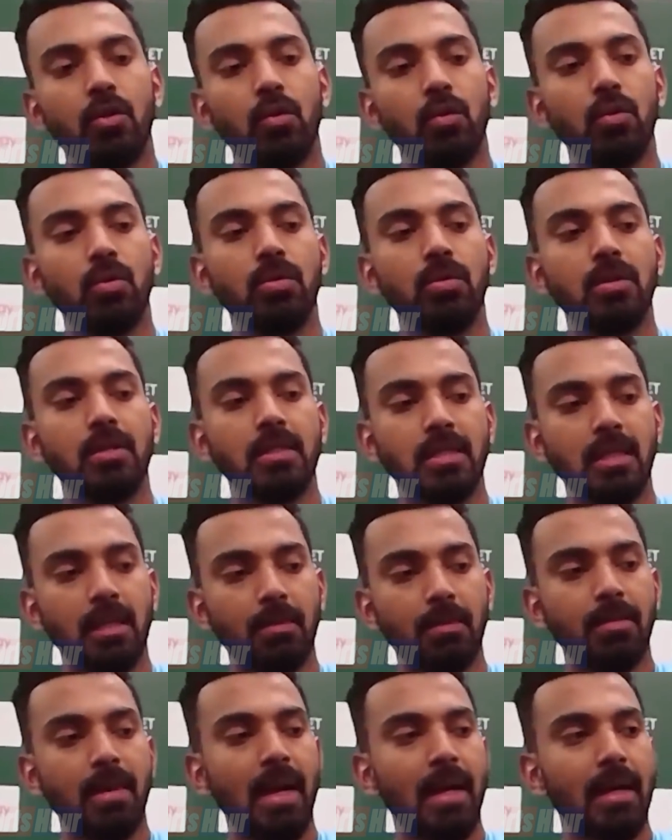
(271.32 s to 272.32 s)
to
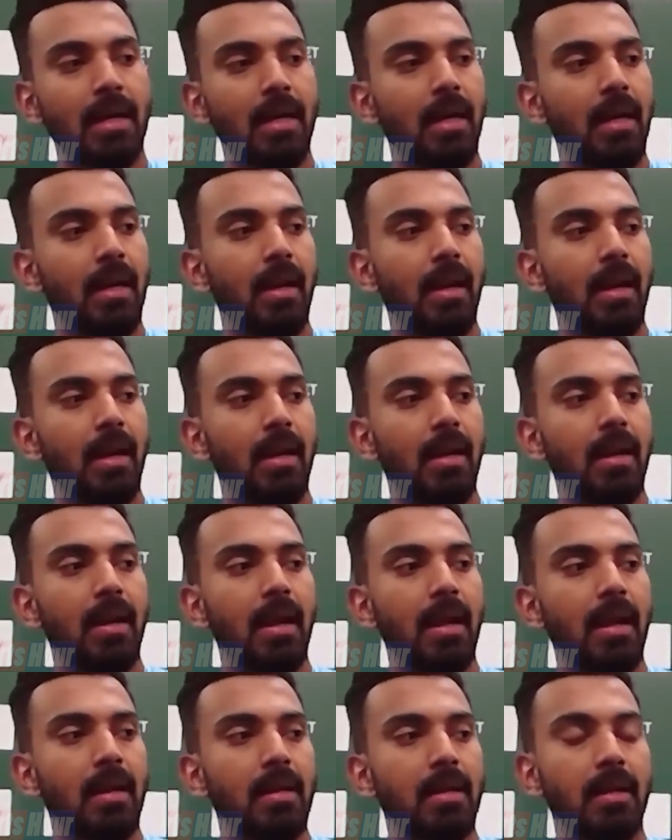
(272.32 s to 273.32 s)
sit back
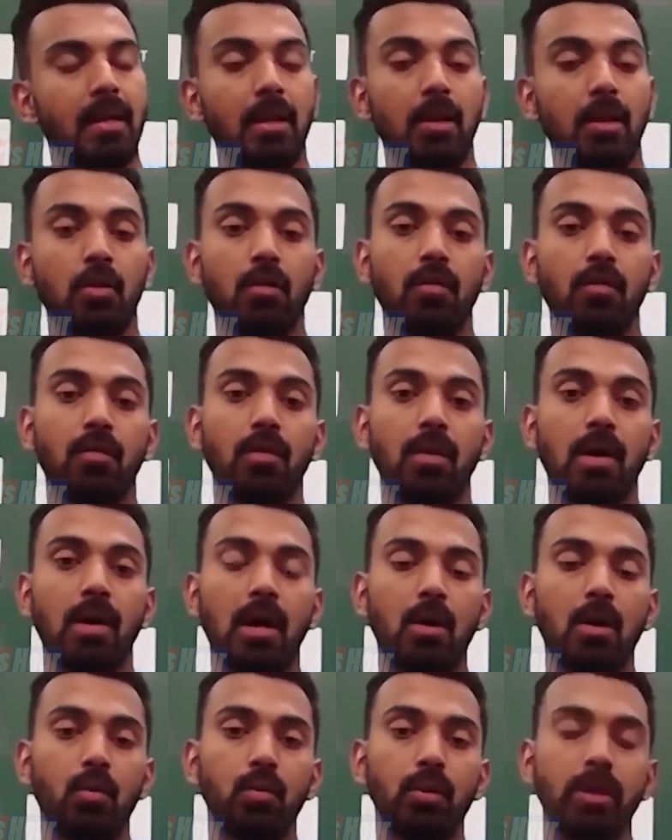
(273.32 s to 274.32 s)
and think of
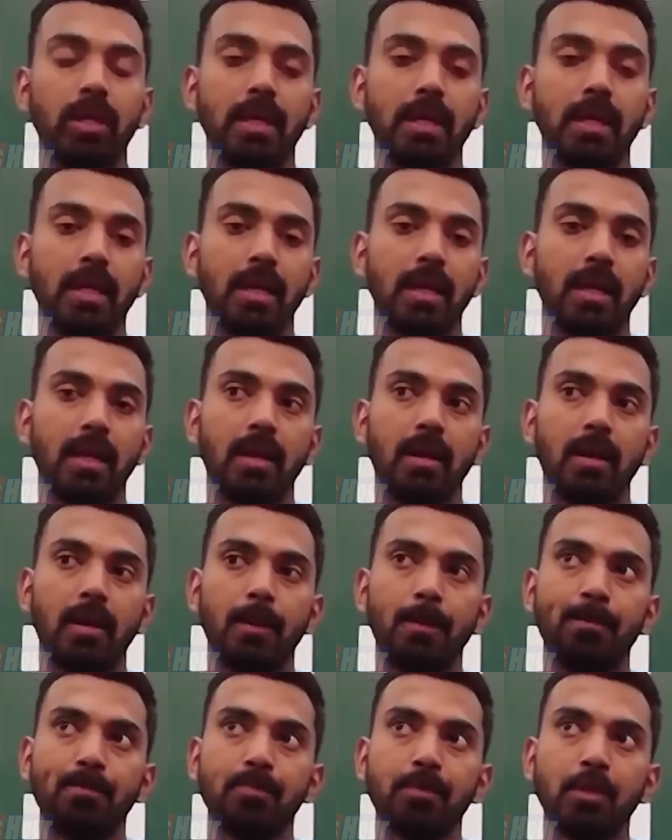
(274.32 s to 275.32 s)
how we
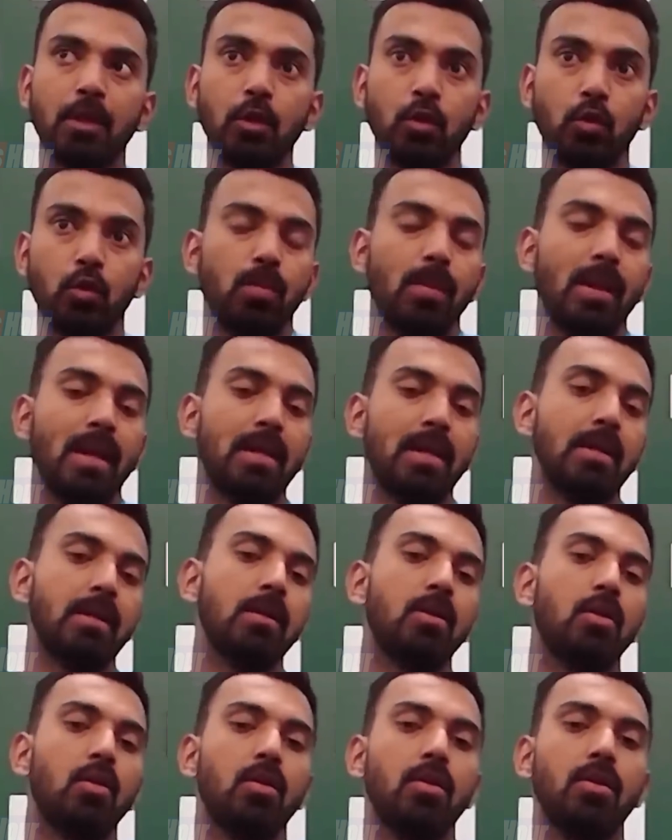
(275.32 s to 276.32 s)
can do
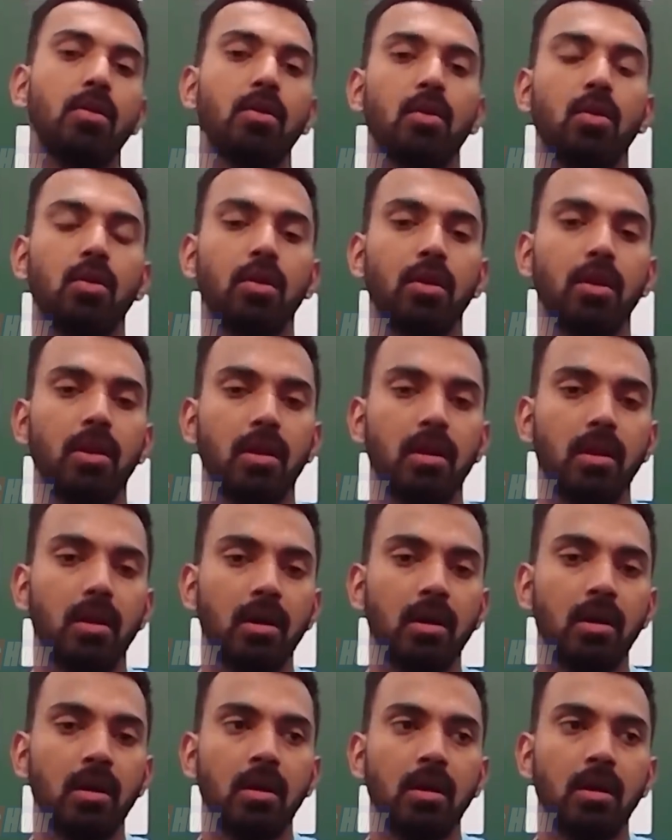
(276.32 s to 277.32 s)
better
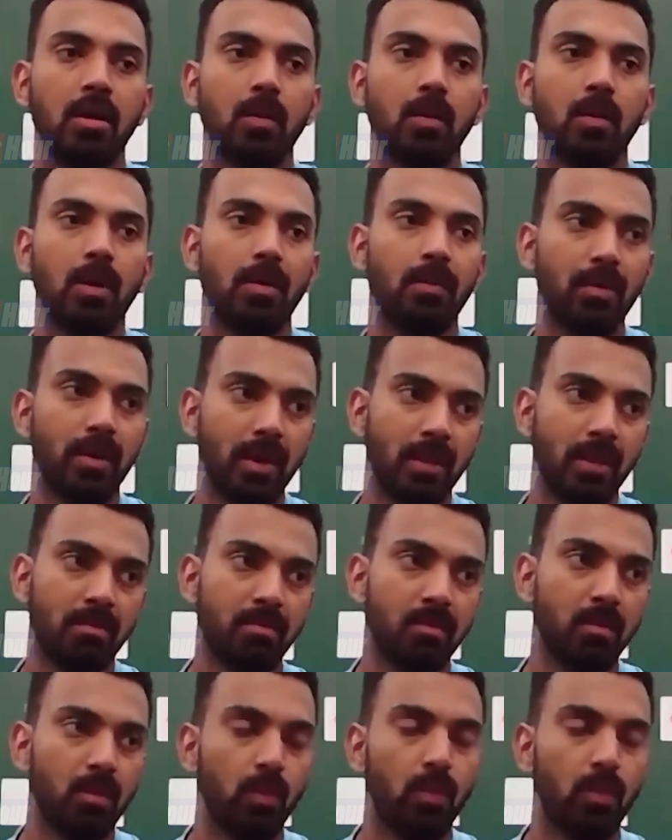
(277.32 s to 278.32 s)
on when
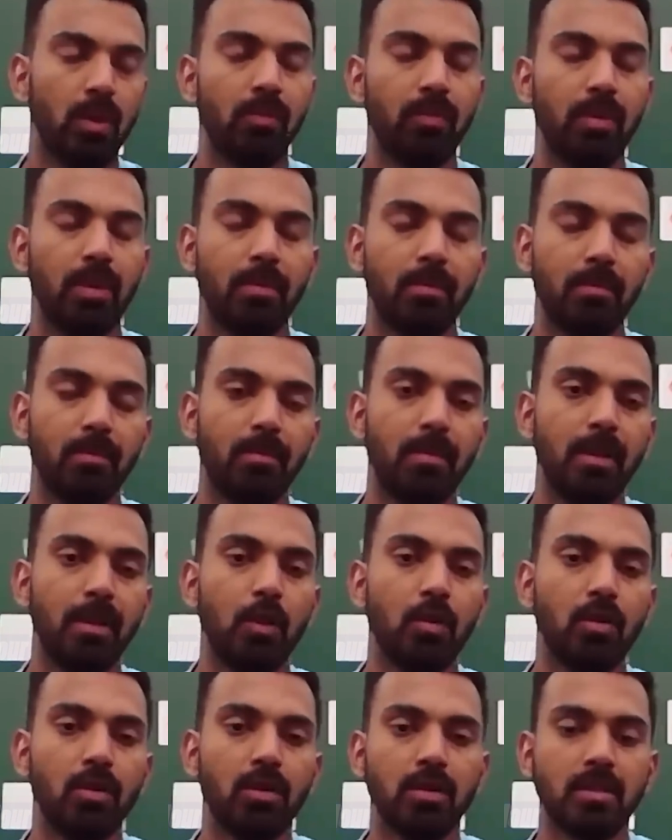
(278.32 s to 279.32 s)
we
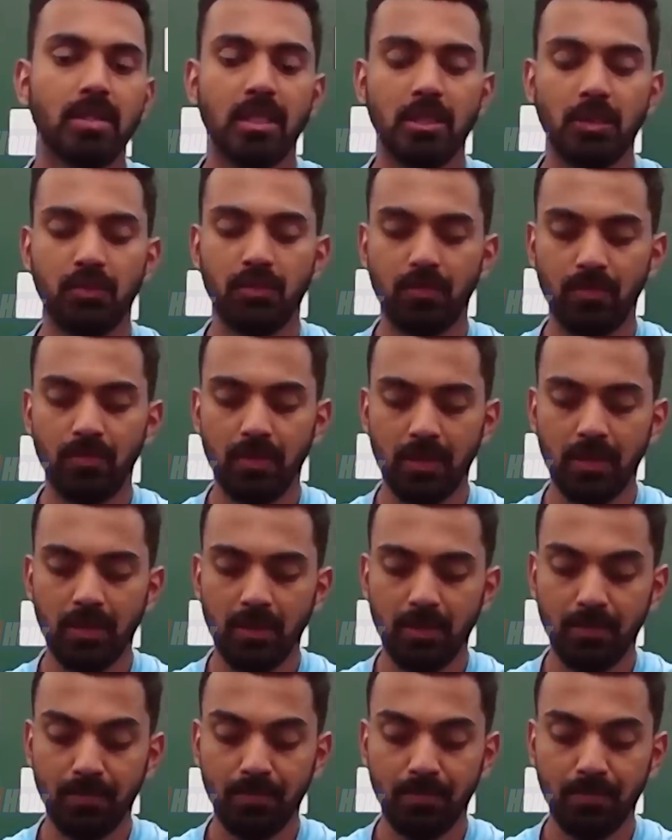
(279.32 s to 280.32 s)
play on such
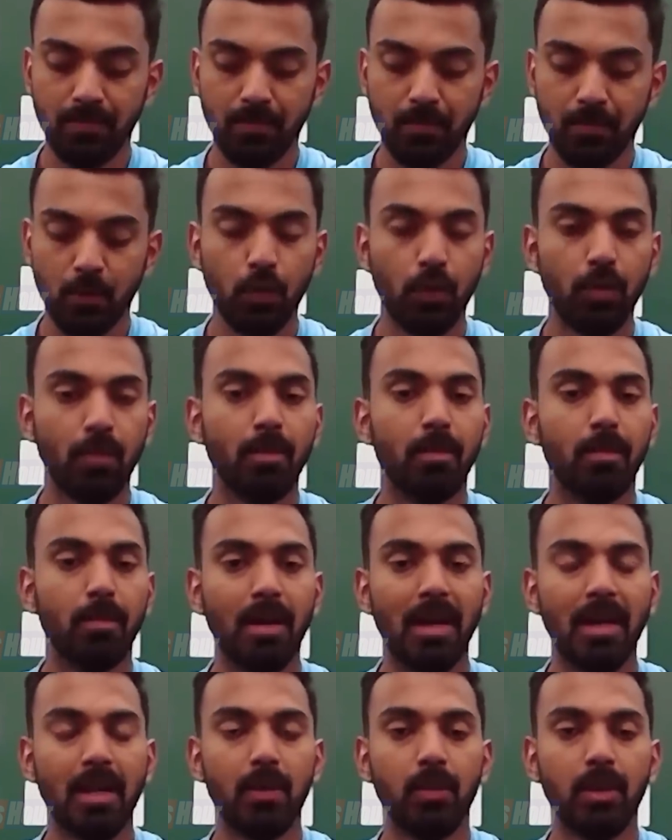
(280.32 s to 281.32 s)

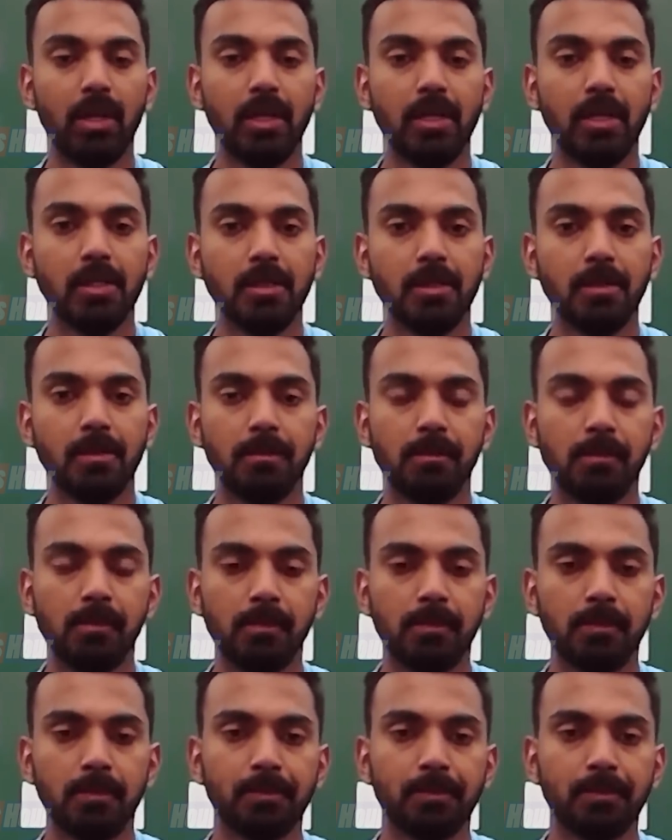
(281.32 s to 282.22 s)
good batting wickets.